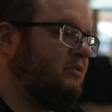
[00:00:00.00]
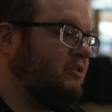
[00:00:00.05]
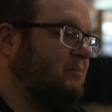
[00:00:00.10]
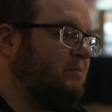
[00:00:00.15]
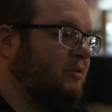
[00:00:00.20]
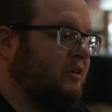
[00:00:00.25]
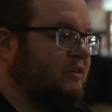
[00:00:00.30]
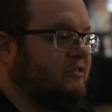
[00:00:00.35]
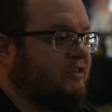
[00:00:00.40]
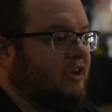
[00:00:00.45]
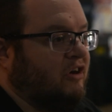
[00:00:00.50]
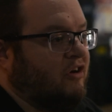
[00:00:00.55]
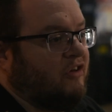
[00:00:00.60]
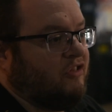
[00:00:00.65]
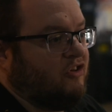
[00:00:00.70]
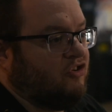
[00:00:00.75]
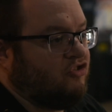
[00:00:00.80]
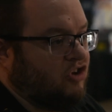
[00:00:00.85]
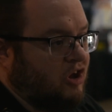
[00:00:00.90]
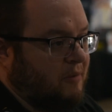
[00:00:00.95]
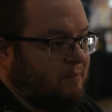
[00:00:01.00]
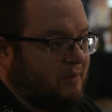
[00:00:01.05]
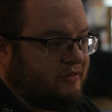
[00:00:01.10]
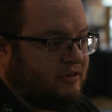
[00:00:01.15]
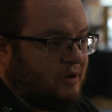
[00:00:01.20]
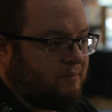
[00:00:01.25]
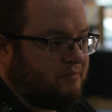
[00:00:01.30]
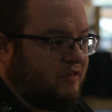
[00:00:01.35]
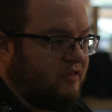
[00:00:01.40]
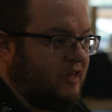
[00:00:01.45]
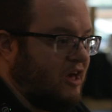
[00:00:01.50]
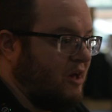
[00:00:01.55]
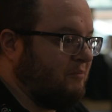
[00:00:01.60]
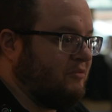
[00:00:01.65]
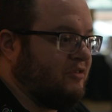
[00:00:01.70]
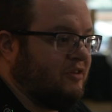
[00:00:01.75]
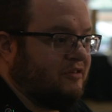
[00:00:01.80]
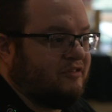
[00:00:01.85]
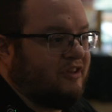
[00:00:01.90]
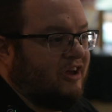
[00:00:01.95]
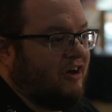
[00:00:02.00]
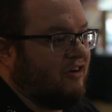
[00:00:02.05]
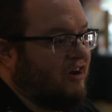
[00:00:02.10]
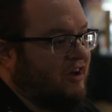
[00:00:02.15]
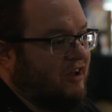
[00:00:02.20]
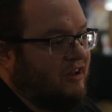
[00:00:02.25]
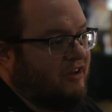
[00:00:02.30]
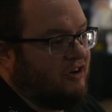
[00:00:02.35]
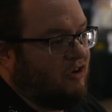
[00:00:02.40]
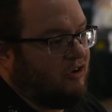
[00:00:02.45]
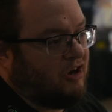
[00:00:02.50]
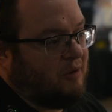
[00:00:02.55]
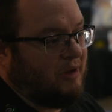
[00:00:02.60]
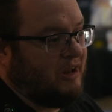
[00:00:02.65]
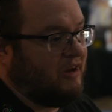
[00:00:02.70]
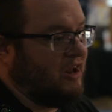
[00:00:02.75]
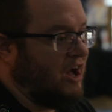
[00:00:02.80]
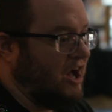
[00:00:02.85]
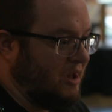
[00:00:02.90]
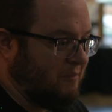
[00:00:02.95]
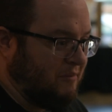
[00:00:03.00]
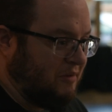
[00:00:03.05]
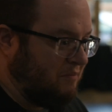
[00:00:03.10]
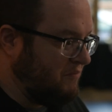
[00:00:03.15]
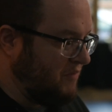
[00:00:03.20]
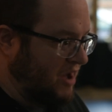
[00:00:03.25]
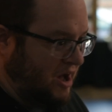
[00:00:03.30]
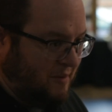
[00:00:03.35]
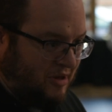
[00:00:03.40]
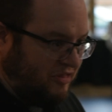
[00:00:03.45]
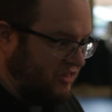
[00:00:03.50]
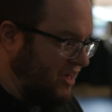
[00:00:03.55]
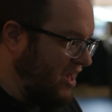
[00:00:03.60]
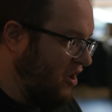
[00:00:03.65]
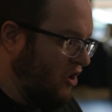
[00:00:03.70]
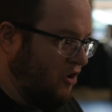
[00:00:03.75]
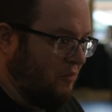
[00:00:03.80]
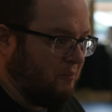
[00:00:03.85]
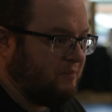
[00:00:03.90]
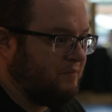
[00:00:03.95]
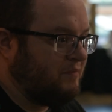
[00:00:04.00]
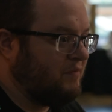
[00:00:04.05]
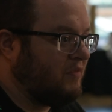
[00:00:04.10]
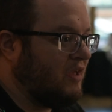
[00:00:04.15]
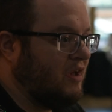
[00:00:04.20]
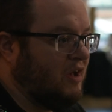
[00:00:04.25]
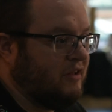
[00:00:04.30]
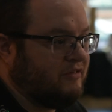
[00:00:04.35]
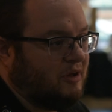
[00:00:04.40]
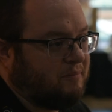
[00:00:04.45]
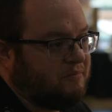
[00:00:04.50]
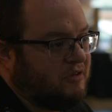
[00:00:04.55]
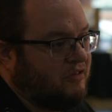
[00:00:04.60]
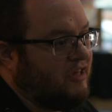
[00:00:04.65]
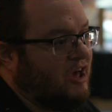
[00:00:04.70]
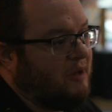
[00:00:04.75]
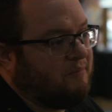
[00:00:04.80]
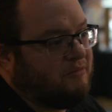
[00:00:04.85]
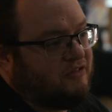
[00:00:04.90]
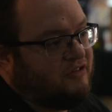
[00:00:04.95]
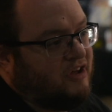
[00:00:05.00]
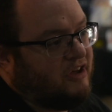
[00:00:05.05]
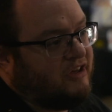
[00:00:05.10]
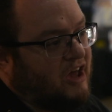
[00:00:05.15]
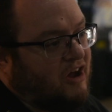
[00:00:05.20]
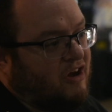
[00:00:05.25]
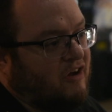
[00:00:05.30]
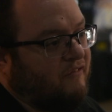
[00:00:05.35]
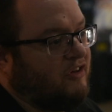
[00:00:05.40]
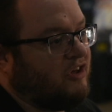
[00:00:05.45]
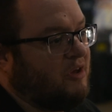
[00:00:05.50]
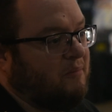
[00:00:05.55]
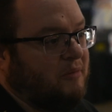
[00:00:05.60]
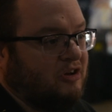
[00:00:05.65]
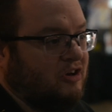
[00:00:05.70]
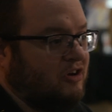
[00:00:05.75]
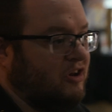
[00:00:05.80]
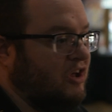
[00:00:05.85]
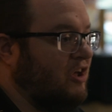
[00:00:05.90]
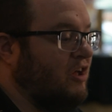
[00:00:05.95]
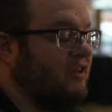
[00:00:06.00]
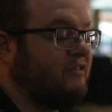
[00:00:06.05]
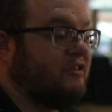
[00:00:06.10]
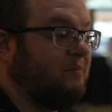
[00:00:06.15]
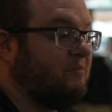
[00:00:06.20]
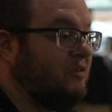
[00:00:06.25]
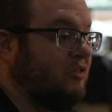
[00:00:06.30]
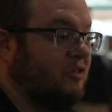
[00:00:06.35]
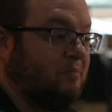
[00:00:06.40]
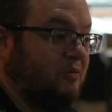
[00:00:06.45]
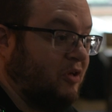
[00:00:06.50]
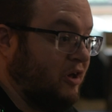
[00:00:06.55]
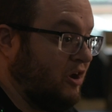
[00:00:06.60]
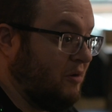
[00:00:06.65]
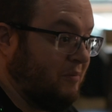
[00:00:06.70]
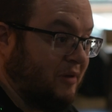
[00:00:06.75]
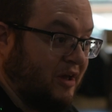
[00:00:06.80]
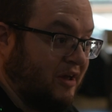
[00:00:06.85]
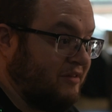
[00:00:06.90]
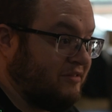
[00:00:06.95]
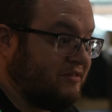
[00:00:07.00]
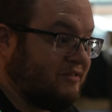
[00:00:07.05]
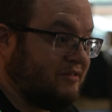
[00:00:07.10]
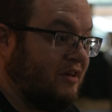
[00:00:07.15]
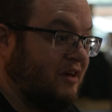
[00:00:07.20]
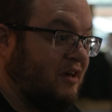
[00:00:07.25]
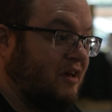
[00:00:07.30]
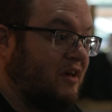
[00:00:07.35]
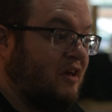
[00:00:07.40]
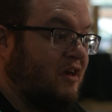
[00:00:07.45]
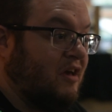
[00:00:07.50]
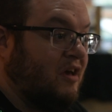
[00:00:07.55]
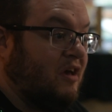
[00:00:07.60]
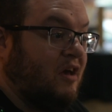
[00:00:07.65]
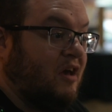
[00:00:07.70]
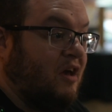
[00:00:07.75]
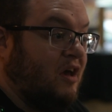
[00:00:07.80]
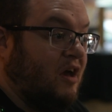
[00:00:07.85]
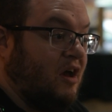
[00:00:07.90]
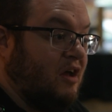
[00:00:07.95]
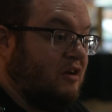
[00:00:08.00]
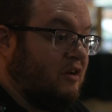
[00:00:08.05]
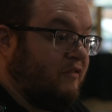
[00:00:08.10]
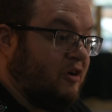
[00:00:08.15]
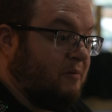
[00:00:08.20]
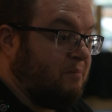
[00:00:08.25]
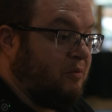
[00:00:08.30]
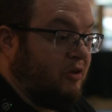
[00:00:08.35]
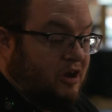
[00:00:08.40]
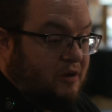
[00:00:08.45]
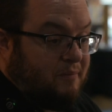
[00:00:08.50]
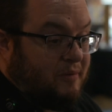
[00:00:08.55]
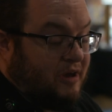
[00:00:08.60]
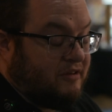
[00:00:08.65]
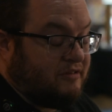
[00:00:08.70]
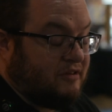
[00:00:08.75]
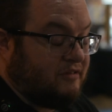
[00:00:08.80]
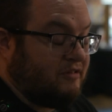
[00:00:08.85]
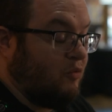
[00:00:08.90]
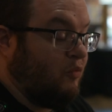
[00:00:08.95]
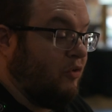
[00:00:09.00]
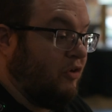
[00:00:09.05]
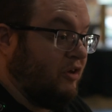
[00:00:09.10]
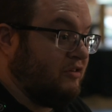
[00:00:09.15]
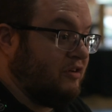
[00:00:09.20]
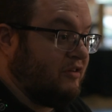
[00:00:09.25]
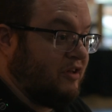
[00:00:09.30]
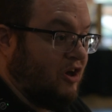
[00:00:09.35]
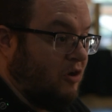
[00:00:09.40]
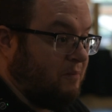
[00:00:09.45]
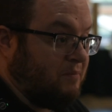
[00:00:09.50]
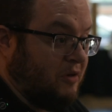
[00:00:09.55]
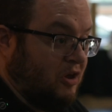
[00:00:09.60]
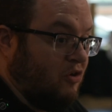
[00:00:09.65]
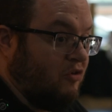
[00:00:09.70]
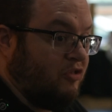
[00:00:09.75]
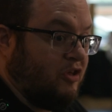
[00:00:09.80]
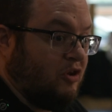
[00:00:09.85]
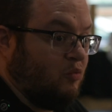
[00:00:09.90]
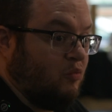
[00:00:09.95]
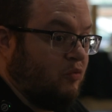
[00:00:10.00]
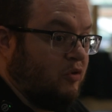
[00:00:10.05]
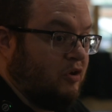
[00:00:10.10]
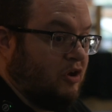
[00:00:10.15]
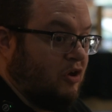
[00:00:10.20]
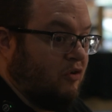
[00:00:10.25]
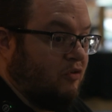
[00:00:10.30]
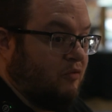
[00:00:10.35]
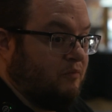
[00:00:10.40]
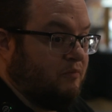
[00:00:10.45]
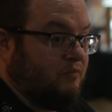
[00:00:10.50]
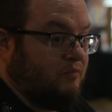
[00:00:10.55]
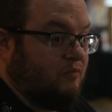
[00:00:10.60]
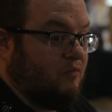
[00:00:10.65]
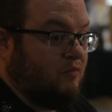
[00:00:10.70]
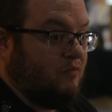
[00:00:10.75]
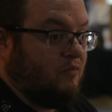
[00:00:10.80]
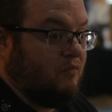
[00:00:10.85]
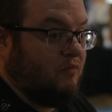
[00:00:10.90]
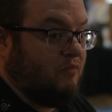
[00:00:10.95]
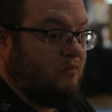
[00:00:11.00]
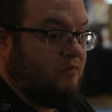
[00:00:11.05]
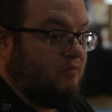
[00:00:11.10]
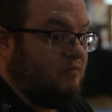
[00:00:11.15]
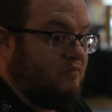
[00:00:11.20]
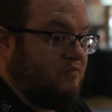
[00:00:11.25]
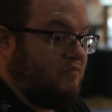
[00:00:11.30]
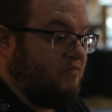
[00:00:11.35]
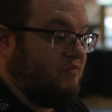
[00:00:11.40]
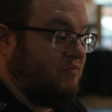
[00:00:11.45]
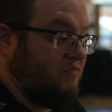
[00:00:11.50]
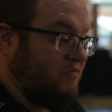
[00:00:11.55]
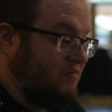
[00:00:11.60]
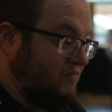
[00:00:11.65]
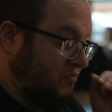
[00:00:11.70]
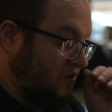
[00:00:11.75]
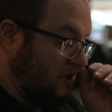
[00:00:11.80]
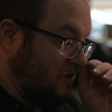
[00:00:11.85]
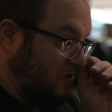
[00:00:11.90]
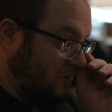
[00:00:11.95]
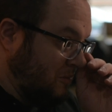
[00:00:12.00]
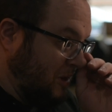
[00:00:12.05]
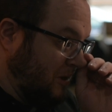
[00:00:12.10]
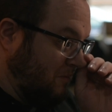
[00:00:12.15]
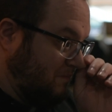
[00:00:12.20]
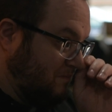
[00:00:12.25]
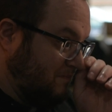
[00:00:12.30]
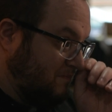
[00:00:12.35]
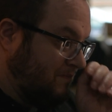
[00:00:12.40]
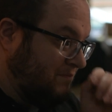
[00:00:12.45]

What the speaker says: simply steering the ship. It's up to them to steer it. You know what I mean? I'm at the helm. It's up to them to take care of the community. It's up to the player base. And if your player base isn't willing to help you, then, you know what I mean?